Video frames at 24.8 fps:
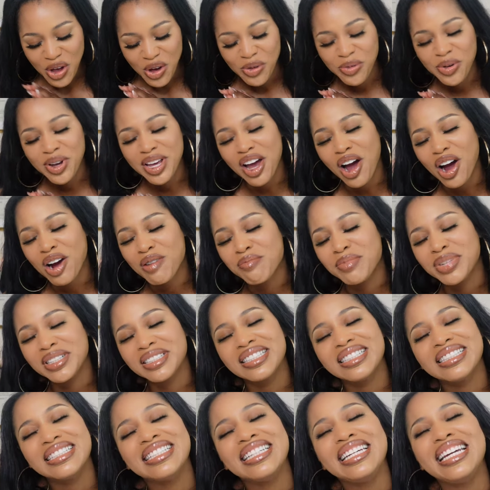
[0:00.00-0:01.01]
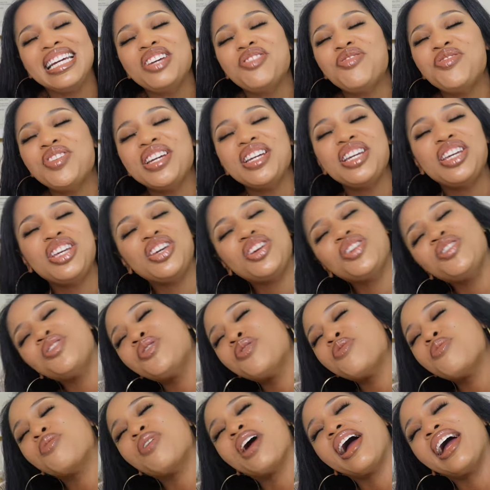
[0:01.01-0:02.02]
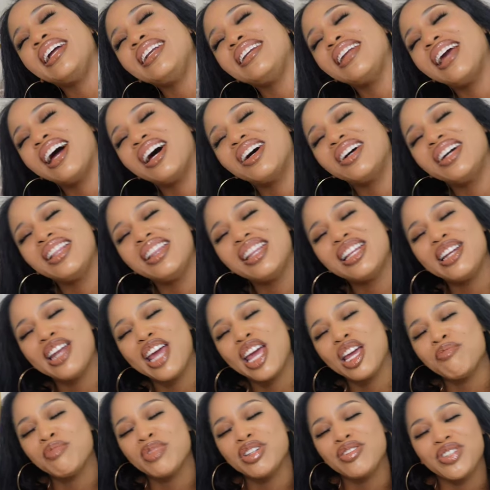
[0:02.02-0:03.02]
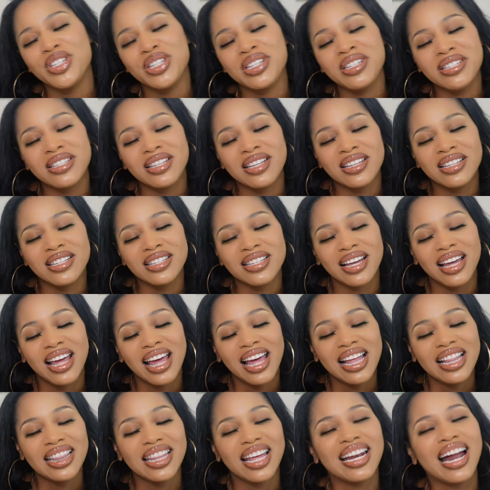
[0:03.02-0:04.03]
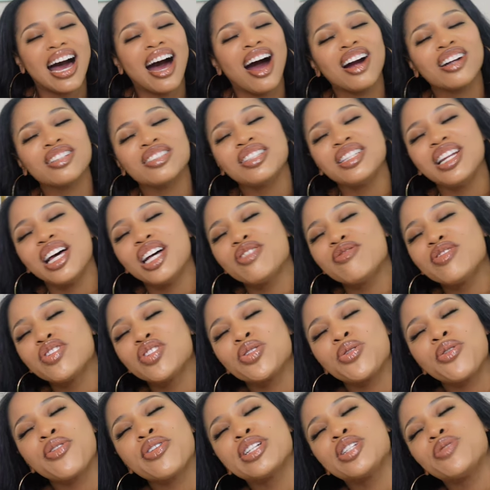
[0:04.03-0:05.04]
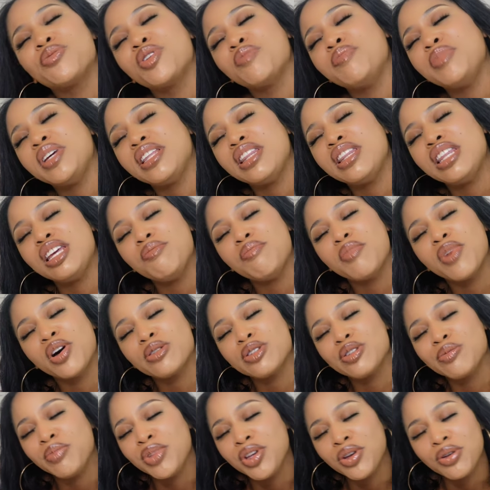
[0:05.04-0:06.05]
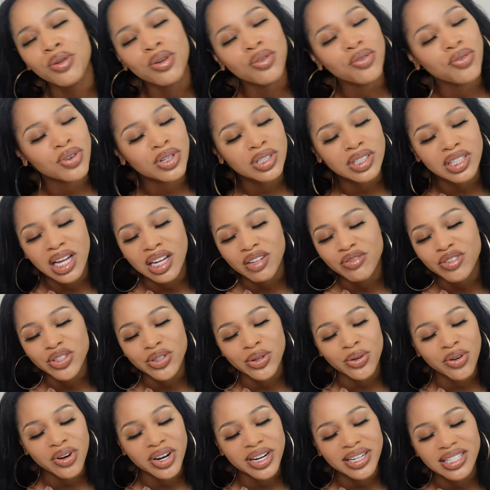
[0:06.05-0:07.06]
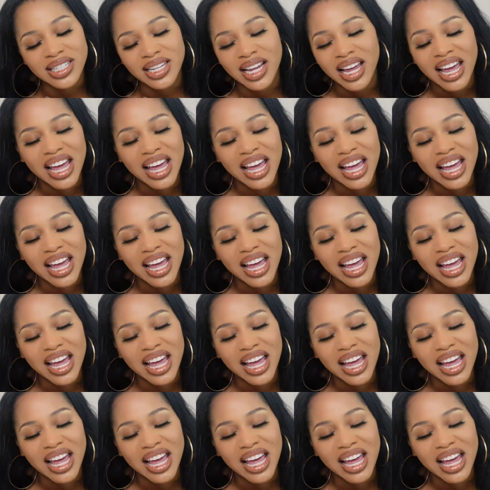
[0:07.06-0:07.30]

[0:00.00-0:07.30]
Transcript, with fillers: We are believing you right now in the name of Jesus that our love stories will be the most beautiful love stories,